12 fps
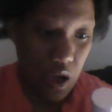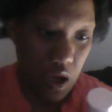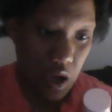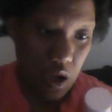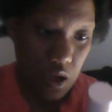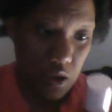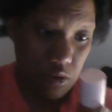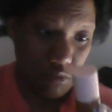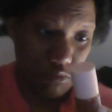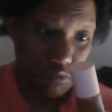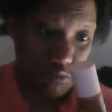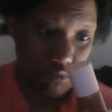
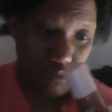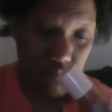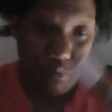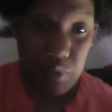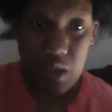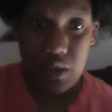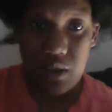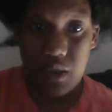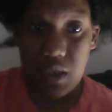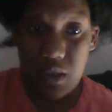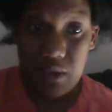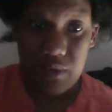But
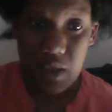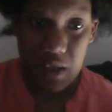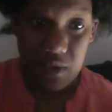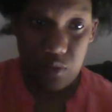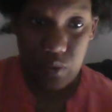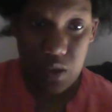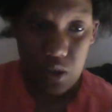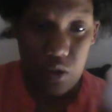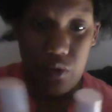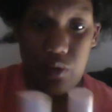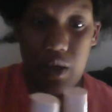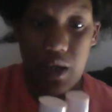these, as we know,